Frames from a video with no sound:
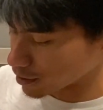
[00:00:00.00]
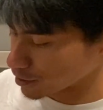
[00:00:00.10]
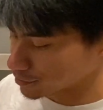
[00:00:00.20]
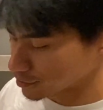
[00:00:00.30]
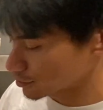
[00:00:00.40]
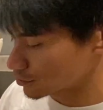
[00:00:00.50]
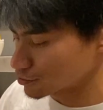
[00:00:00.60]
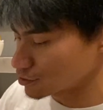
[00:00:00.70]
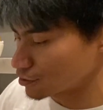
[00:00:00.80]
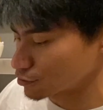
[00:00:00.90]
It's going to
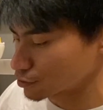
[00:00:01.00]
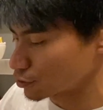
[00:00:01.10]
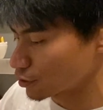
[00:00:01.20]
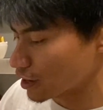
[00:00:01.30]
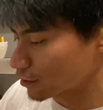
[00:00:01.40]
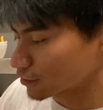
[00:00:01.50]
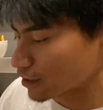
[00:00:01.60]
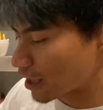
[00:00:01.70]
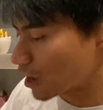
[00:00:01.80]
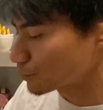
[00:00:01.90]
continue to cook as I
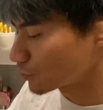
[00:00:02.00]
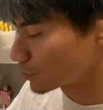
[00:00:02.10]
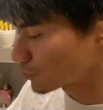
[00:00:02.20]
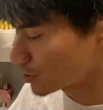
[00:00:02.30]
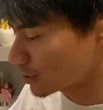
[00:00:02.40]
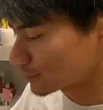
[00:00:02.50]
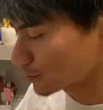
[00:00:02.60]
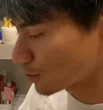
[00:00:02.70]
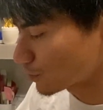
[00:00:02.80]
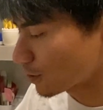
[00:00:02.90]
add more ingredients,
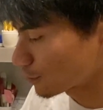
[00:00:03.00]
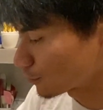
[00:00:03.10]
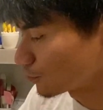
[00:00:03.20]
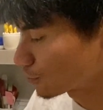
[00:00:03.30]
so I'm not too